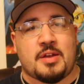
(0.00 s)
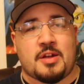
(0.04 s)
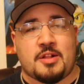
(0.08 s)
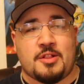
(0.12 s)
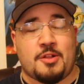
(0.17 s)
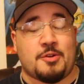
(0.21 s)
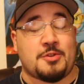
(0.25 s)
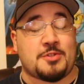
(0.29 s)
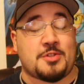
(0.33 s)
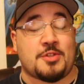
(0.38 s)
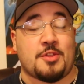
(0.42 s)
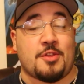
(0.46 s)

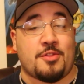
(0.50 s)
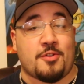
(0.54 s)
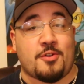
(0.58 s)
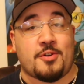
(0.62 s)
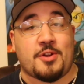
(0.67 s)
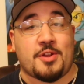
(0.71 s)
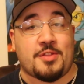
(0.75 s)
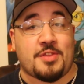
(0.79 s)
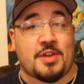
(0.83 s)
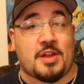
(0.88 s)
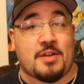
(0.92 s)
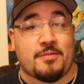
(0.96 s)
close to the
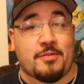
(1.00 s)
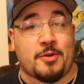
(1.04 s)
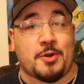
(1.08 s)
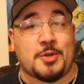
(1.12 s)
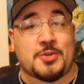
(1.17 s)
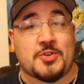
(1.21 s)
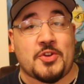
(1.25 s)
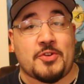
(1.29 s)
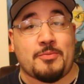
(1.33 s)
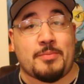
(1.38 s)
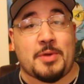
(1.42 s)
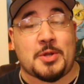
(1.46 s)
30th
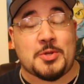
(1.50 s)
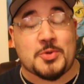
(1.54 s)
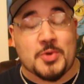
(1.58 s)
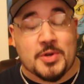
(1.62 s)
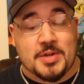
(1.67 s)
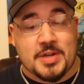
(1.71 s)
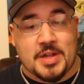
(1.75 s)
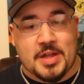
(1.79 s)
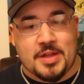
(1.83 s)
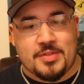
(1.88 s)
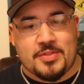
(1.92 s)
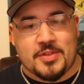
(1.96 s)
anniversary of
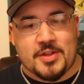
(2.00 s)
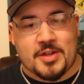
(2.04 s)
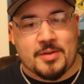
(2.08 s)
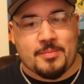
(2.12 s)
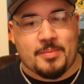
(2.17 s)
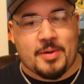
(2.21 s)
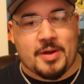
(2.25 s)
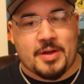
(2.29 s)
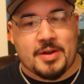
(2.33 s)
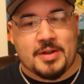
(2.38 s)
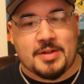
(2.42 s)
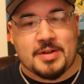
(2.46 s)
Metroid, now that I think
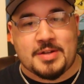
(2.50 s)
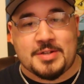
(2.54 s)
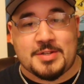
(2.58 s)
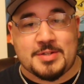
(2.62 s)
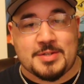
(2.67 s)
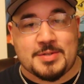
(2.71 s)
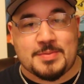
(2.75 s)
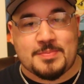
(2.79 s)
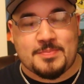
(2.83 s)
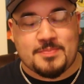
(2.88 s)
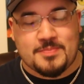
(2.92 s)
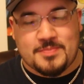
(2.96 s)
about it.
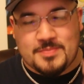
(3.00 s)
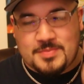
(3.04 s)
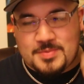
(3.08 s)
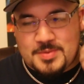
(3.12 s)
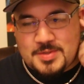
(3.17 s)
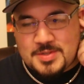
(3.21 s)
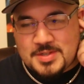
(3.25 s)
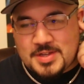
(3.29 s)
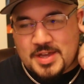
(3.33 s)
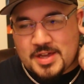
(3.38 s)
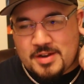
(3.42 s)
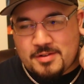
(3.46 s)
It's
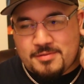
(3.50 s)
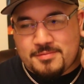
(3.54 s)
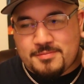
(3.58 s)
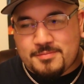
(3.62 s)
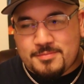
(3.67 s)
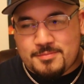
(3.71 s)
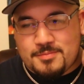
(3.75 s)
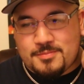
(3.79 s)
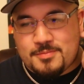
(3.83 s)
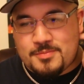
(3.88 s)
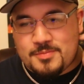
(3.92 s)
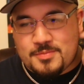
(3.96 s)
kind of
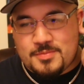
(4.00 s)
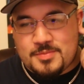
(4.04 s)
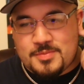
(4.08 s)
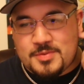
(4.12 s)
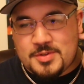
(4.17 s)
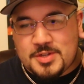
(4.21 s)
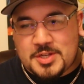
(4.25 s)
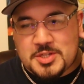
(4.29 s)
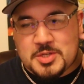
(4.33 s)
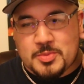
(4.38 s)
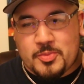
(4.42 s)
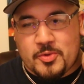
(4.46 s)

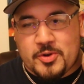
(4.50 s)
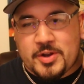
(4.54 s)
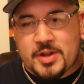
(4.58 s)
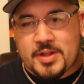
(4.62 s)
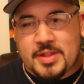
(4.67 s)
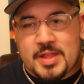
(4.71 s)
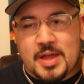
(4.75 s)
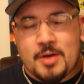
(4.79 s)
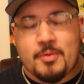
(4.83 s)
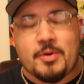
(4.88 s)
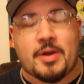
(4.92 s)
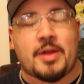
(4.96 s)
disappointing
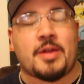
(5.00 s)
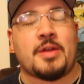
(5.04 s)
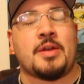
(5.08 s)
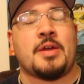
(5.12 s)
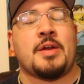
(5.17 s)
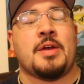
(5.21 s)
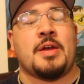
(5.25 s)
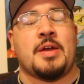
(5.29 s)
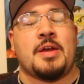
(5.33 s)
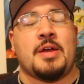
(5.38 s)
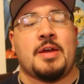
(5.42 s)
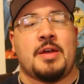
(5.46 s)
in that way.
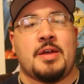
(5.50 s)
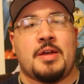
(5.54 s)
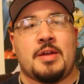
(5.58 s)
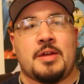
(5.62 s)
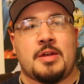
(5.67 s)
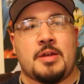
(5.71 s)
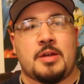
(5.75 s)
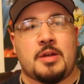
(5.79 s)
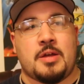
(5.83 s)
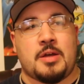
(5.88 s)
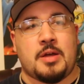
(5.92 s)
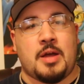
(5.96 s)

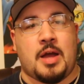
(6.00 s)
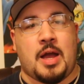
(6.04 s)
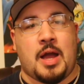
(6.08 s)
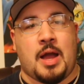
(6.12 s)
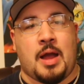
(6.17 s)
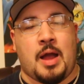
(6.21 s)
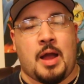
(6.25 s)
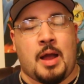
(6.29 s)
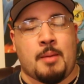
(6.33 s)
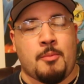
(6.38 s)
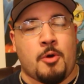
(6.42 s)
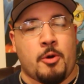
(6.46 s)

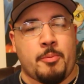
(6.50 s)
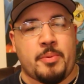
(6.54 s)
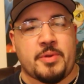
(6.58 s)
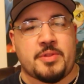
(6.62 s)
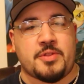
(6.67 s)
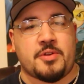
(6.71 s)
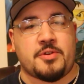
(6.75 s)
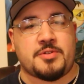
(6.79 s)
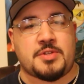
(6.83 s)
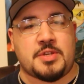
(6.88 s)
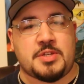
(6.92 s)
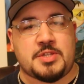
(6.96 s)
I'm
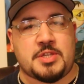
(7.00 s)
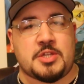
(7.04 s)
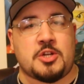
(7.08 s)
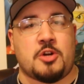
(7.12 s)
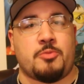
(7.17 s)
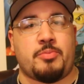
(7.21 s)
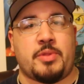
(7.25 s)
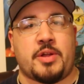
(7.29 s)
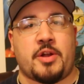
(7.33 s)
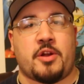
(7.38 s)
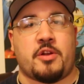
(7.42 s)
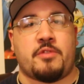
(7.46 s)
hoping there's a
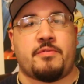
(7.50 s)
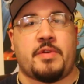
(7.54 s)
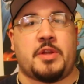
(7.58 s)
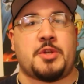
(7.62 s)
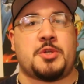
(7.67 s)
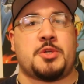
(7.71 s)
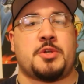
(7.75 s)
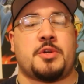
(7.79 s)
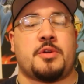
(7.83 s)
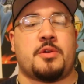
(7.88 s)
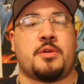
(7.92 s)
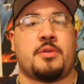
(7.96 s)
single-player
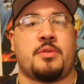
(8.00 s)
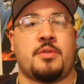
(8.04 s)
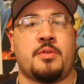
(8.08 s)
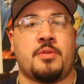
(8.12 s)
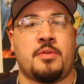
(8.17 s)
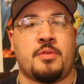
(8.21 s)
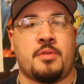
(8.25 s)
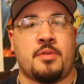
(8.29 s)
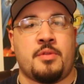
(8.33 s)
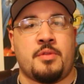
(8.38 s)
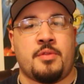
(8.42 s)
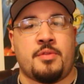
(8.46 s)
adventure
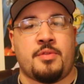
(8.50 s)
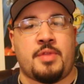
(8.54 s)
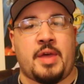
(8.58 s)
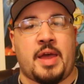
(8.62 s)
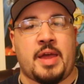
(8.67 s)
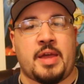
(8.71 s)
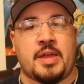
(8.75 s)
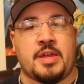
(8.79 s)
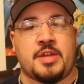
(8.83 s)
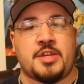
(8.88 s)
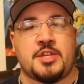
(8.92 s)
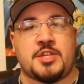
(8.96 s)

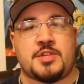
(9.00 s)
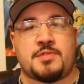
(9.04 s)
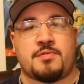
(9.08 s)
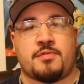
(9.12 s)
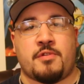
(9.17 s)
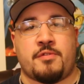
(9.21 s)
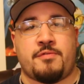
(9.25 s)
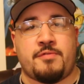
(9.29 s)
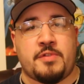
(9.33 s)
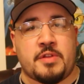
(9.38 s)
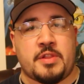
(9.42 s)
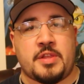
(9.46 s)
that is
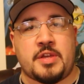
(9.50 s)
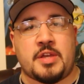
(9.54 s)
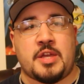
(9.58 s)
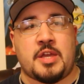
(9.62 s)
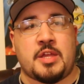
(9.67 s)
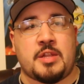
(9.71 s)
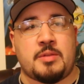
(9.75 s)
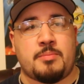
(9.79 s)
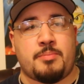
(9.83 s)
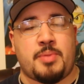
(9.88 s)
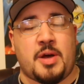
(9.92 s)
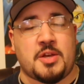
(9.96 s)
fulfilling
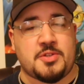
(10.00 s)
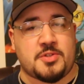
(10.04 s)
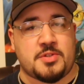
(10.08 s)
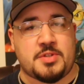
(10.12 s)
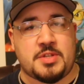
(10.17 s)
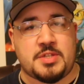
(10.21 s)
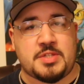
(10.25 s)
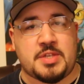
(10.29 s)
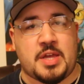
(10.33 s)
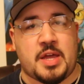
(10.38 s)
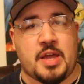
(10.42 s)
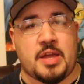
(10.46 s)
in puzzle
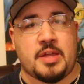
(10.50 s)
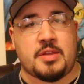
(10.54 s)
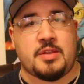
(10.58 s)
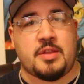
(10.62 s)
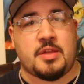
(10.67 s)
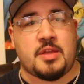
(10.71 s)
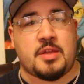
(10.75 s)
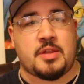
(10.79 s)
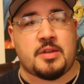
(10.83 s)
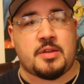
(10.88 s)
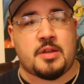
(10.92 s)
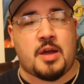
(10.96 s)
design,
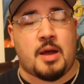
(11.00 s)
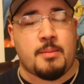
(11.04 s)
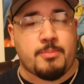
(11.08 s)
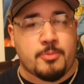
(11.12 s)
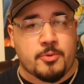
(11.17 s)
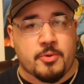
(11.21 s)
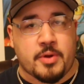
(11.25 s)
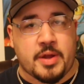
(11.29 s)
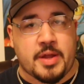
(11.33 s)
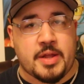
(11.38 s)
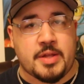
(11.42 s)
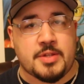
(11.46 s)
in
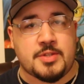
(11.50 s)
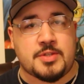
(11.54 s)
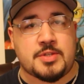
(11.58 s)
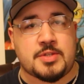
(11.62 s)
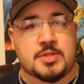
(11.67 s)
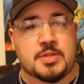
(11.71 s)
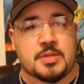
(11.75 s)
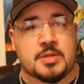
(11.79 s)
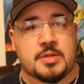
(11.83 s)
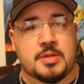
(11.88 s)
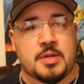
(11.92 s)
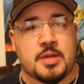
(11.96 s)

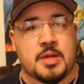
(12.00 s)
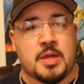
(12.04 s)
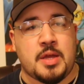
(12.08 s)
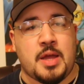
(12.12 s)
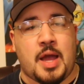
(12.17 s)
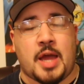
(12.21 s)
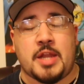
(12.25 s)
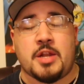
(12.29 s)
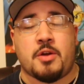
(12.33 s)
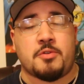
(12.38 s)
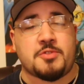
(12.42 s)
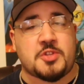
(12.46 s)
upgrades.
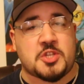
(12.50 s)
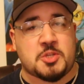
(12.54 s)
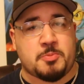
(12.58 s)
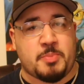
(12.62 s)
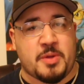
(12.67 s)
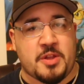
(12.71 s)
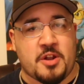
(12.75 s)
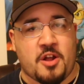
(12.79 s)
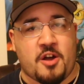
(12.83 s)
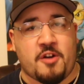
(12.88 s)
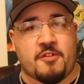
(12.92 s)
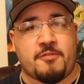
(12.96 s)
I know it's a
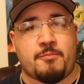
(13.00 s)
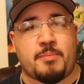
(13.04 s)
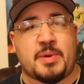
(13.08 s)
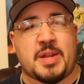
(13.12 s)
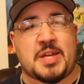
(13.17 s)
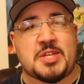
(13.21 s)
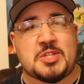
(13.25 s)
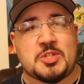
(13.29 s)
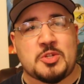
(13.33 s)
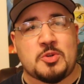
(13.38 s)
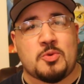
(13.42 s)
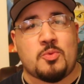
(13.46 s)
spin-off, but
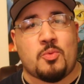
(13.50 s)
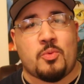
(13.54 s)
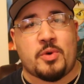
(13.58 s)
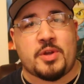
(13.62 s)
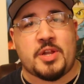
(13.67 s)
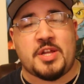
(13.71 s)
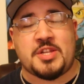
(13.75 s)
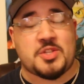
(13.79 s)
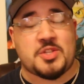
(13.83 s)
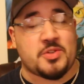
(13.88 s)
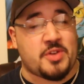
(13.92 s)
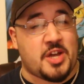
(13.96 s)
it still
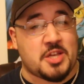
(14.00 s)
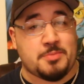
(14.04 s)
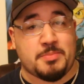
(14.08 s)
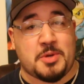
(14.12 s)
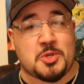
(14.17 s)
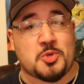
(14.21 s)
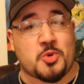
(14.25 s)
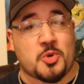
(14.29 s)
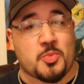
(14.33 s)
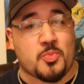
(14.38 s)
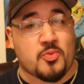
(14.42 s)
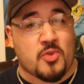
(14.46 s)
has
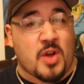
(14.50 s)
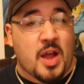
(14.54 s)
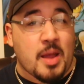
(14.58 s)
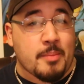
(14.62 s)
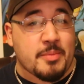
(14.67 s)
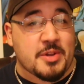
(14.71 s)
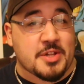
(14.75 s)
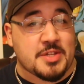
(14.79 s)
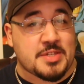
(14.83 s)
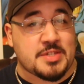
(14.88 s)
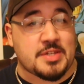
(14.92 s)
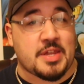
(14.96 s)
Metroid
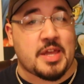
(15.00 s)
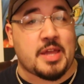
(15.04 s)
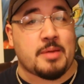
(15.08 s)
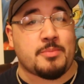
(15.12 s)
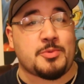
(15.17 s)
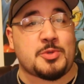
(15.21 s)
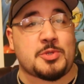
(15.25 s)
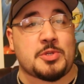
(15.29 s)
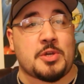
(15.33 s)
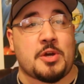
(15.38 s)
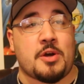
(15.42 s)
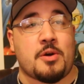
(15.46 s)
Prime in its name,
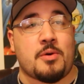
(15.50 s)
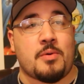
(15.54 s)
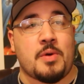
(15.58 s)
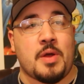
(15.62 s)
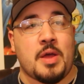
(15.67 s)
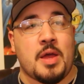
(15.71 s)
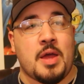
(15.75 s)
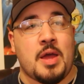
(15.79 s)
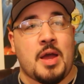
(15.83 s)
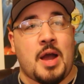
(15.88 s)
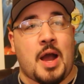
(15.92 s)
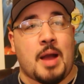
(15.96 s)
so
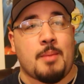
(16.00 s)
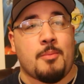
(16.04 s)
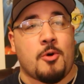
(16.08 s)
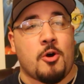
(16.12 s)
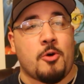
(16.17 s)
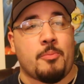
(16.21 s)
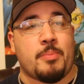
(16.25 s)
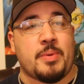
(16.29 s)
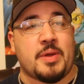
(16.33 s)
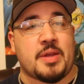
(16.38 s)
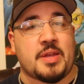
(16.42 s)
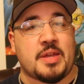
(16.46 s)
I'm
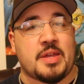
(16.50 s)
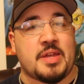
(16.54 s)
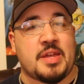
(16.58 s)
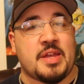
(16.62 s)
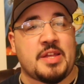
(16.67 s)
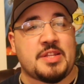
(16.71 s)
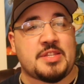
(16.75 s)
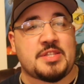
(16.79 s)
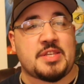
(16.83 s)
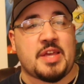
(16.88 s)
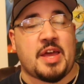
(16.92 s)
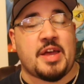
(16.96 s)
hoping it's